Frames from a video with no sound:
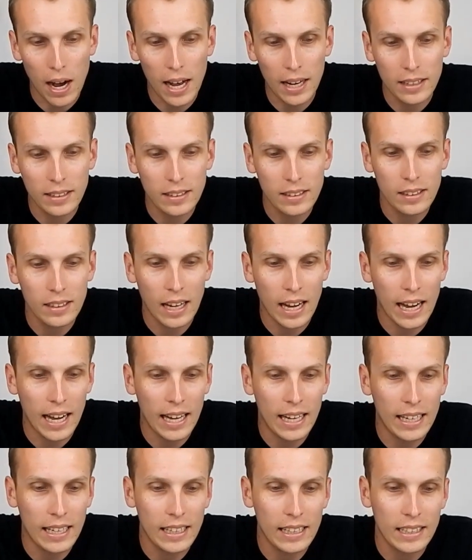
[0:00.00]
But
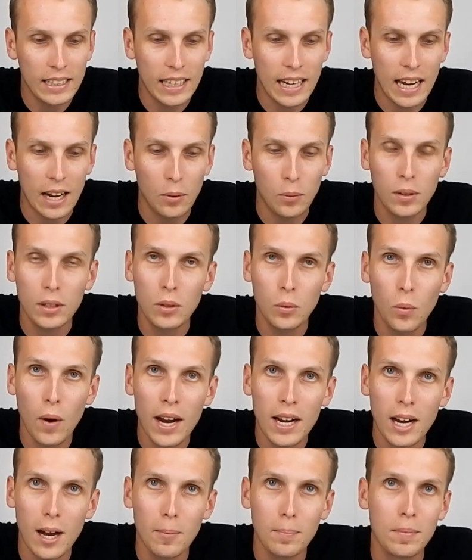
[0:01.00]
uh, yeah, with
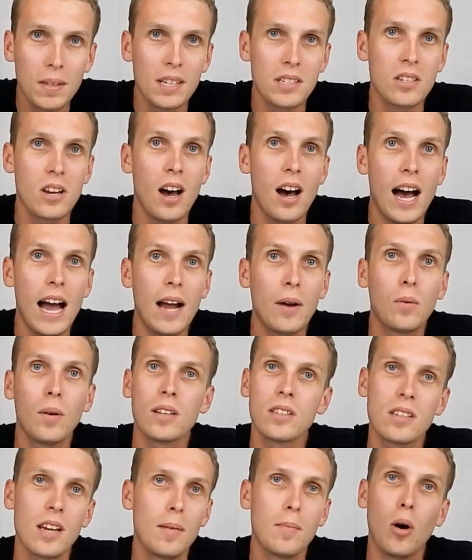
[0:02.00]
the weight up this
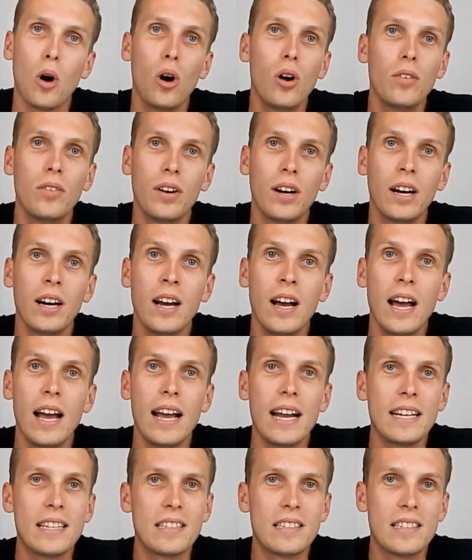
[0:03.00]
high, once I'm
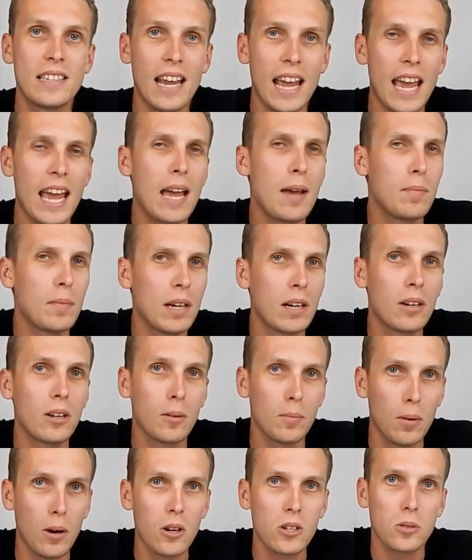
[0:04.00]
over, it's damn
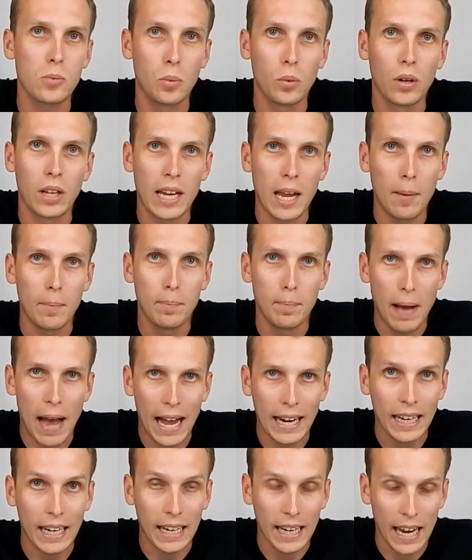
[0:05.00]
near impossible to
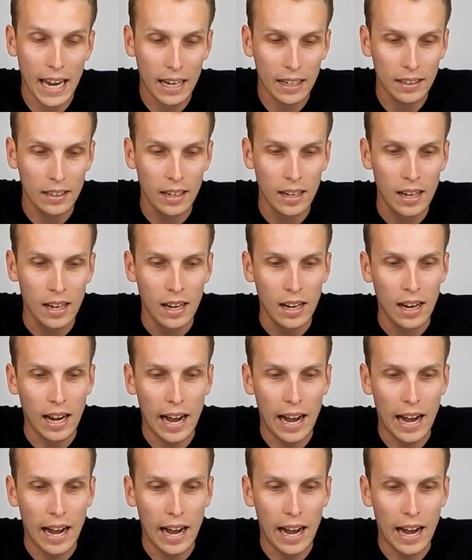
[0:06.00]
get back again.